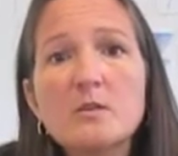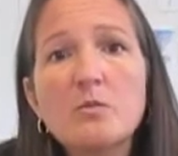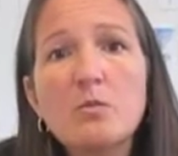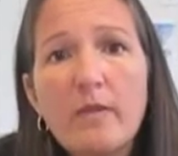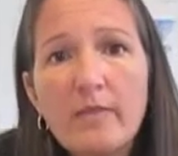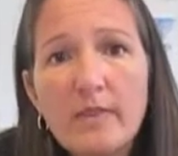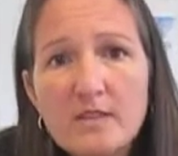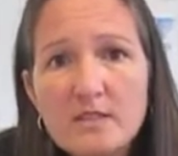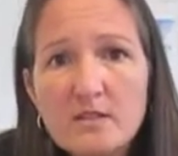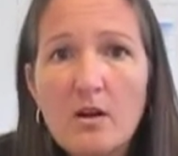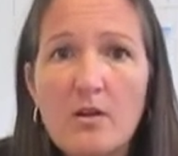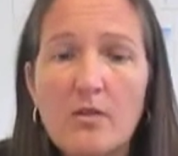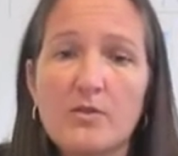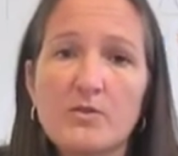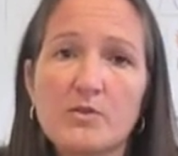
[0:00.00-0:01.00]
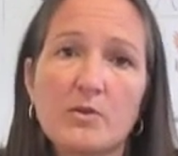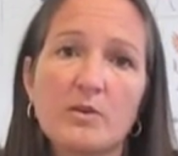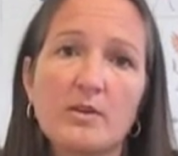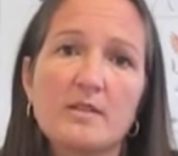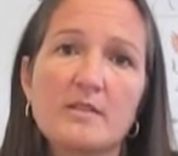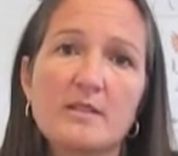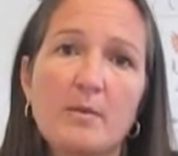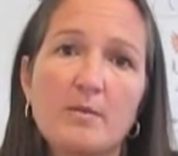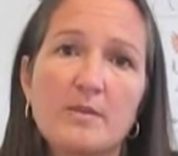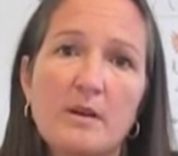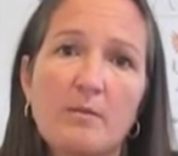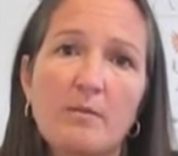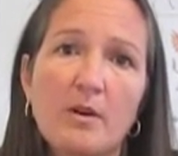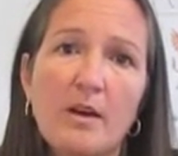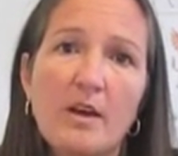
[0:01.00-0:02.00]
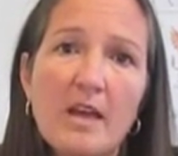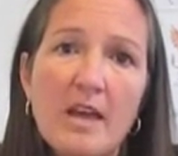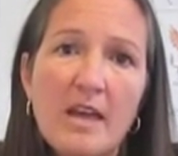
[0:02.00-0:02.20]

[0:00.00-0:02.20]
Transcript: So when they start the school in September,